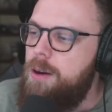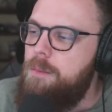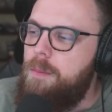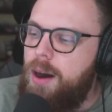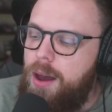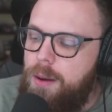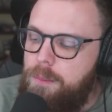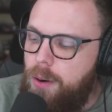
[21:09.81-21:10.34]

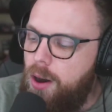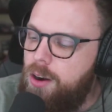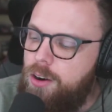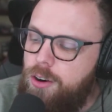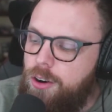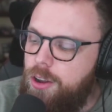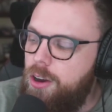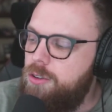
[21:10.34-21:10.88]
My
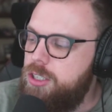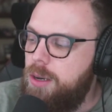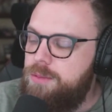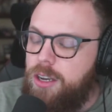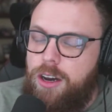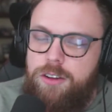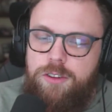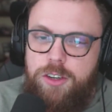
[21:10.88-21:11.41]
monitor goes up
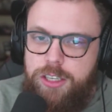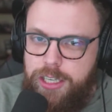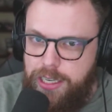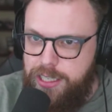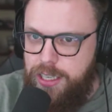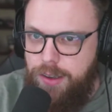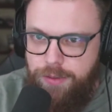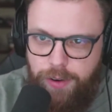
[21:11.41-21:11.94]
to
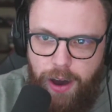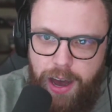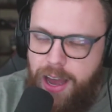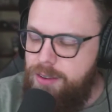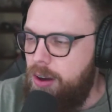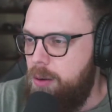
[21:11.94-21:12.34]
165.